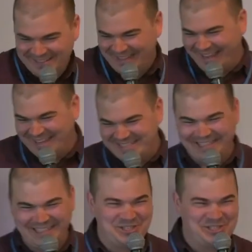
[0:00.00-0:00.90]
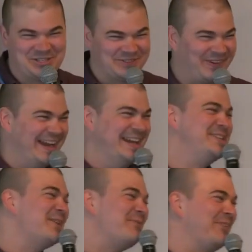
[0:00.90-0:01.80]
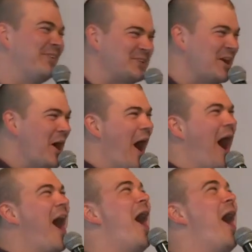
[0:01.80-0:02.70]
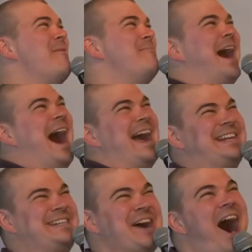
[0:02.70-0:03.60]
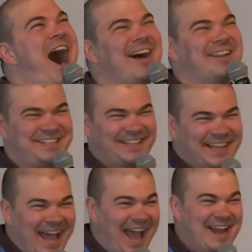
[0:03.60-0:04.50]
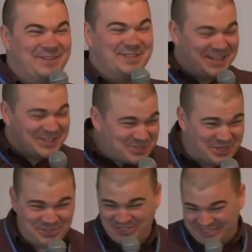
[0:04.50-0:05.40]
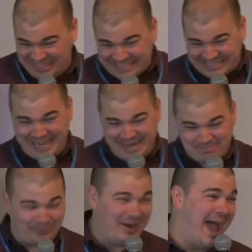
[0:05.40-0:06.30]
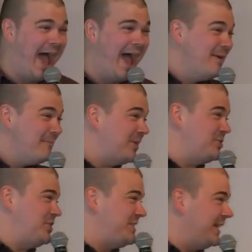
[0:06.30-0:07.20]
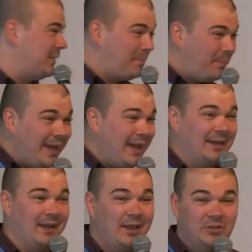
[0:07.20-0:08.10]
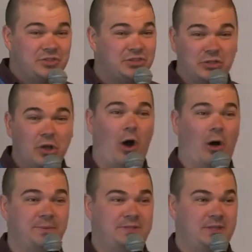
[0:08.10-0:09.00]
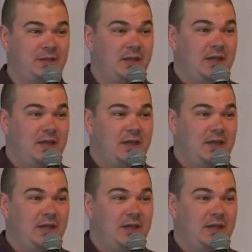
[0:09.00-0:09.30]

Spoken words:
And she literally just went, top of her voice, oh, my God. And it was such a sincere prayer because she said the pain stopped.